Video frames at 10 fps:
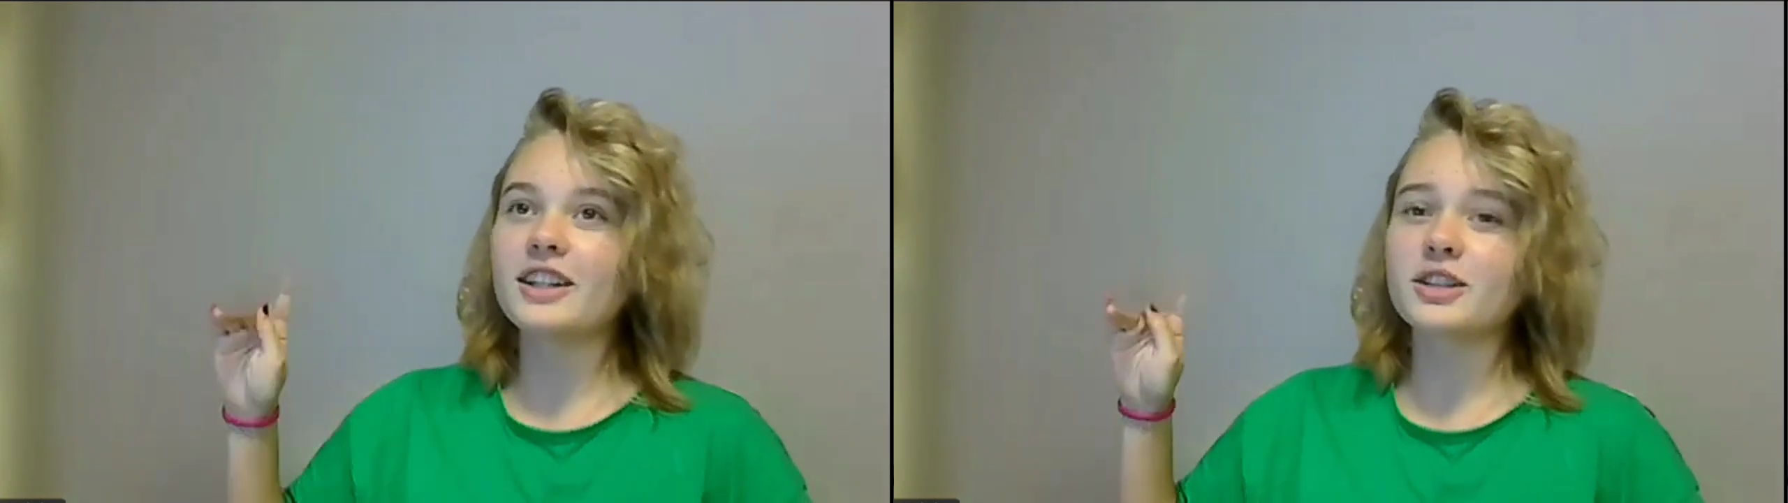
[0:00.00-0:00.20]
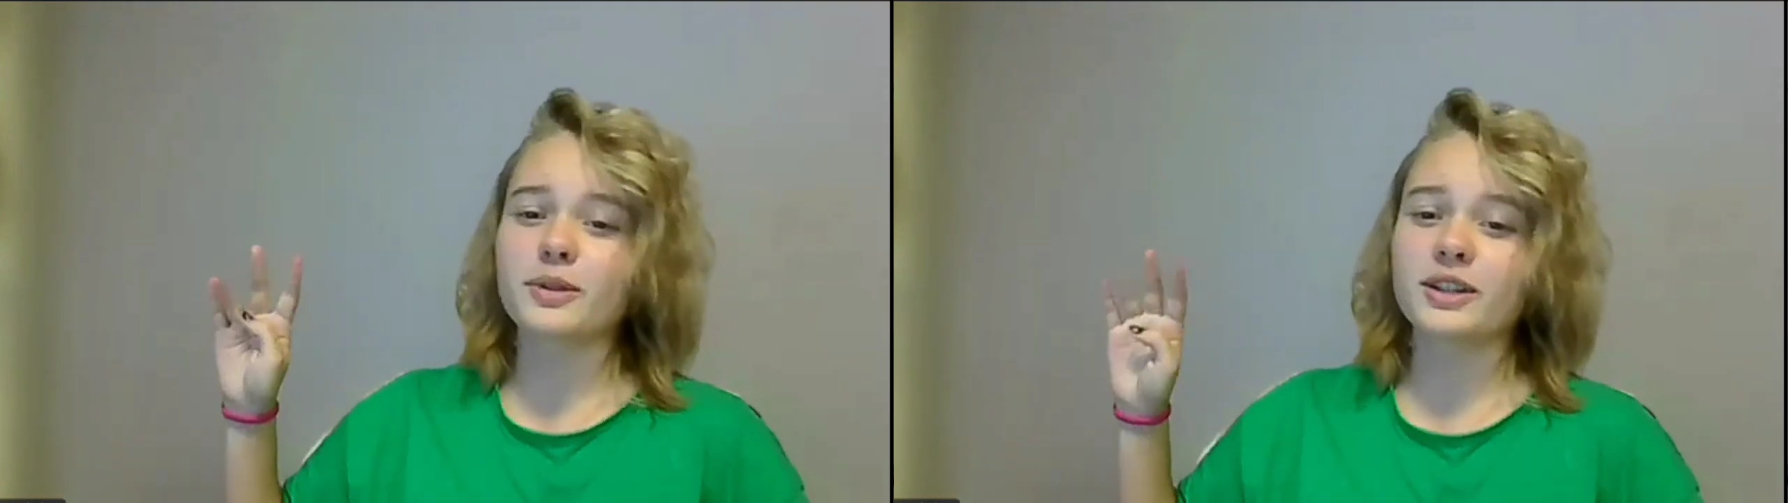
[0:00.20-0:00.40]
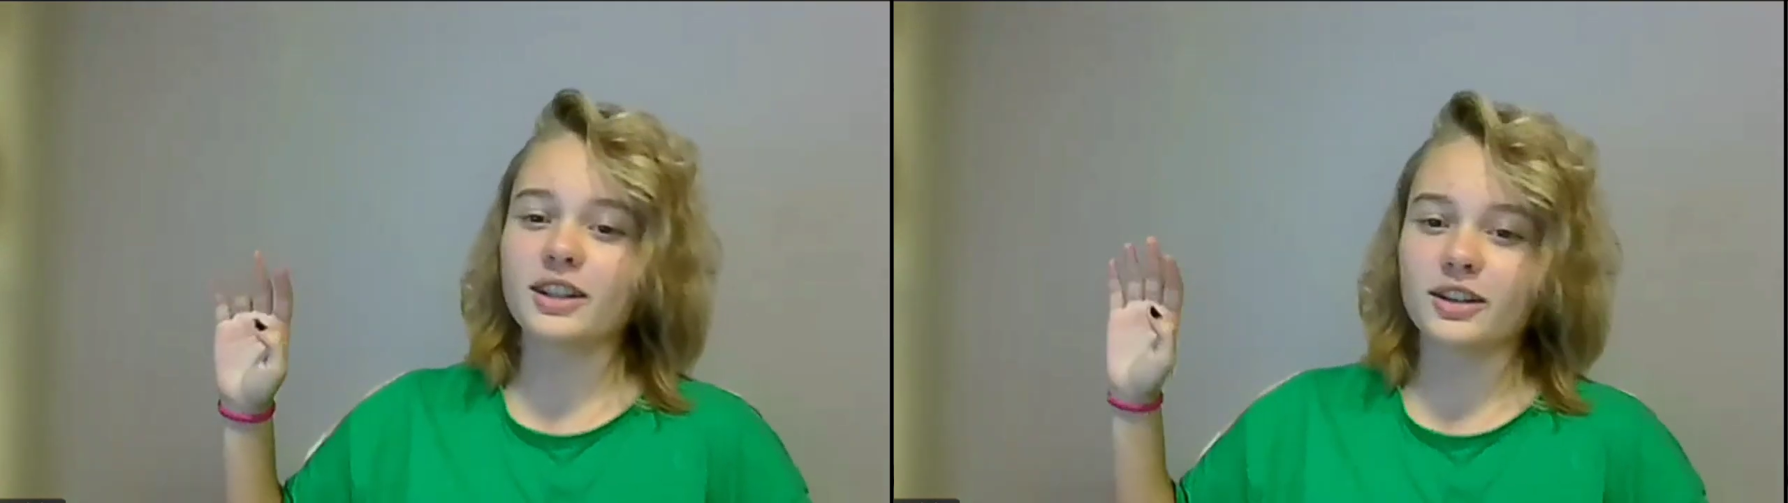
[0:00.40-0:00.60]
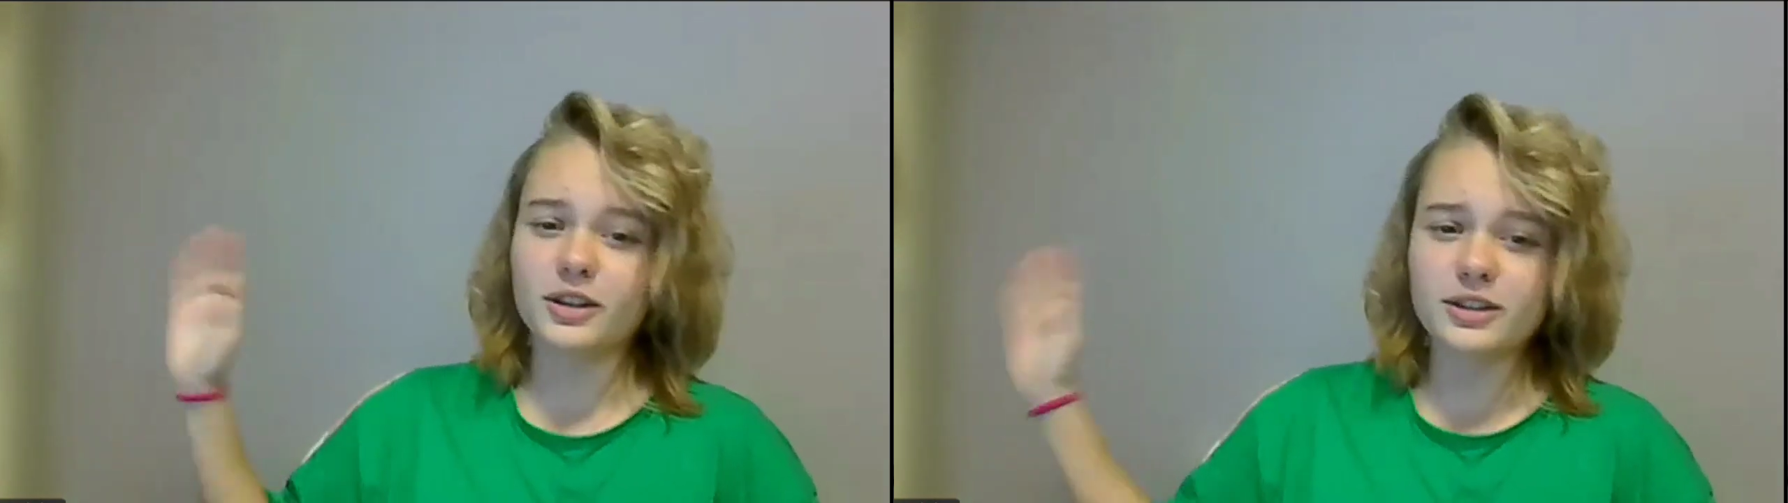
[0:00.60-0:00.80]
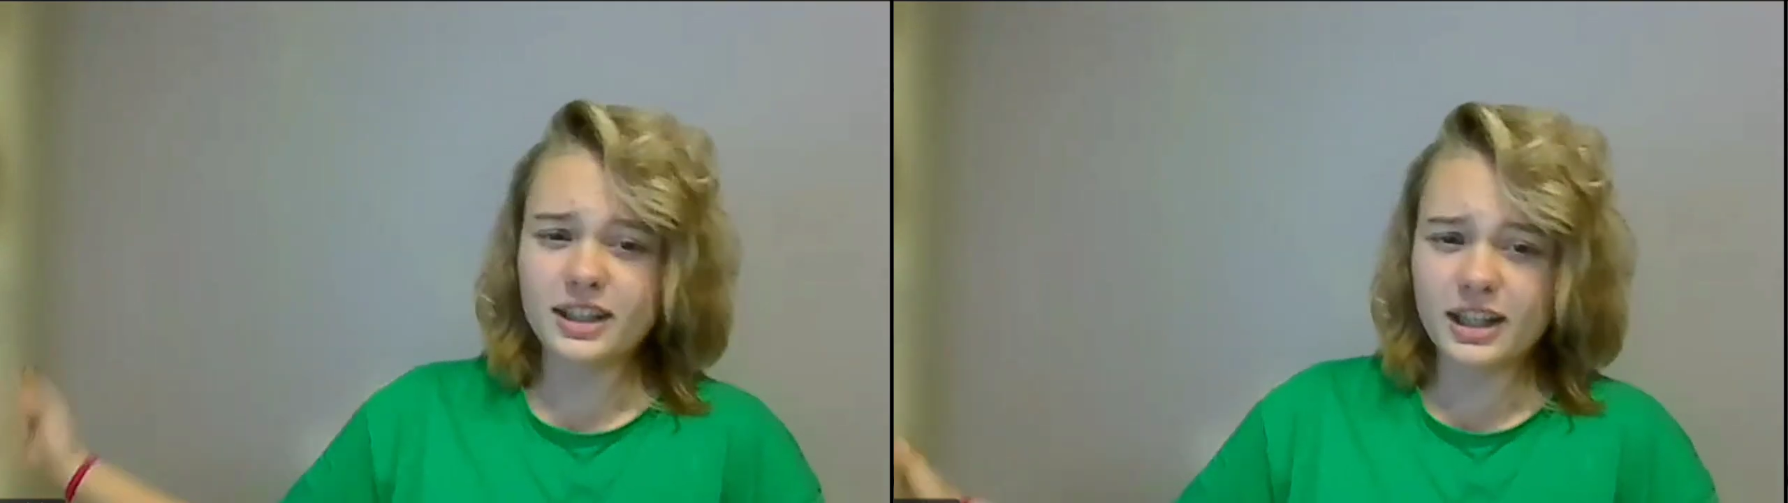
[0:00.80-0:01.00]
someone that
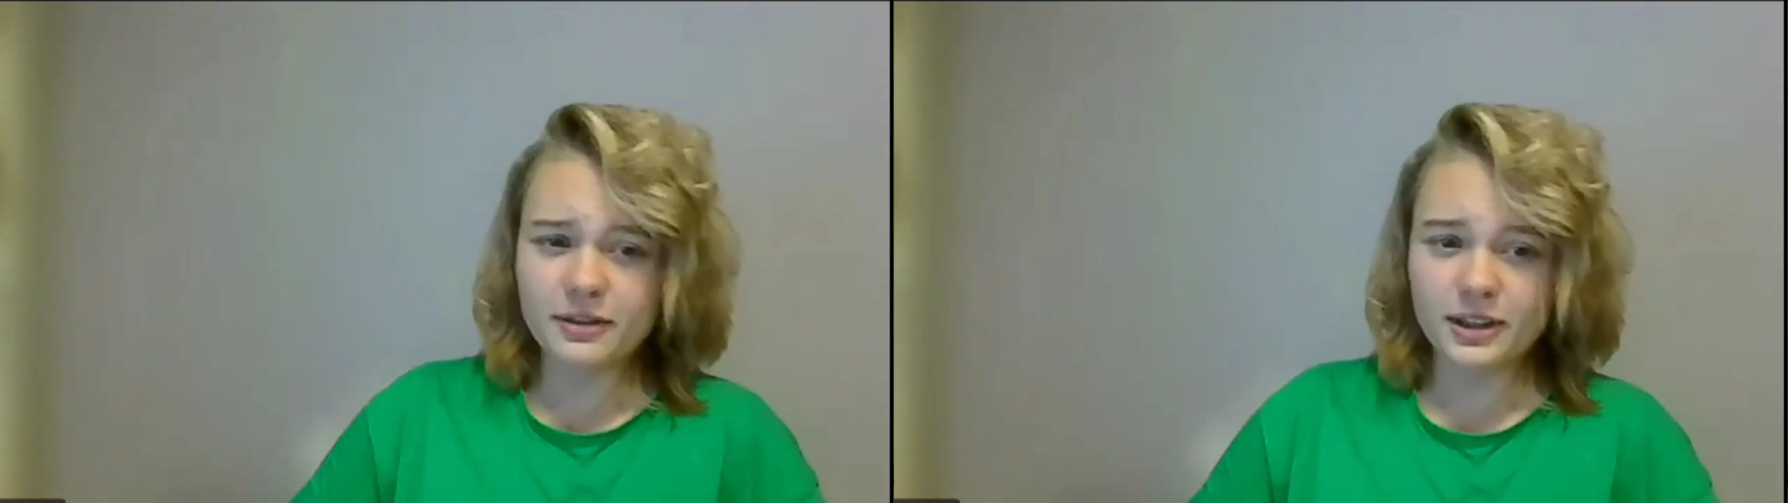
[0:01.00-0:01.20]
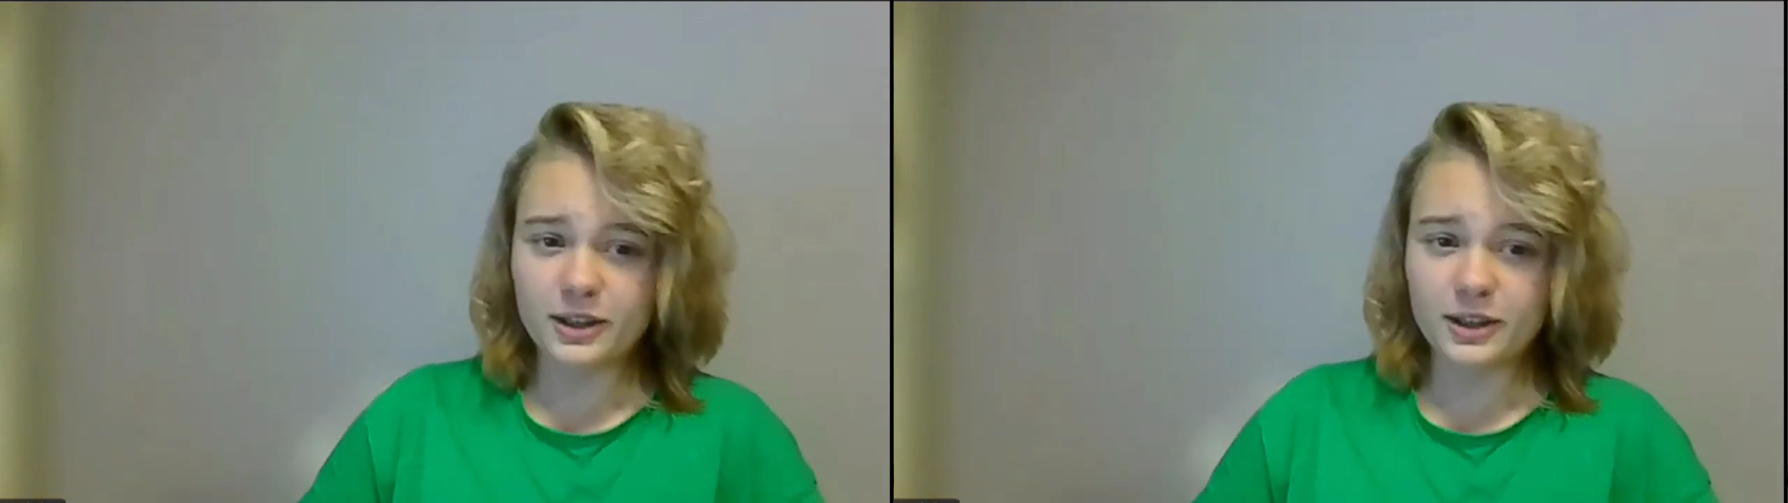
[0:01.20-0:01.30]
doesn't have a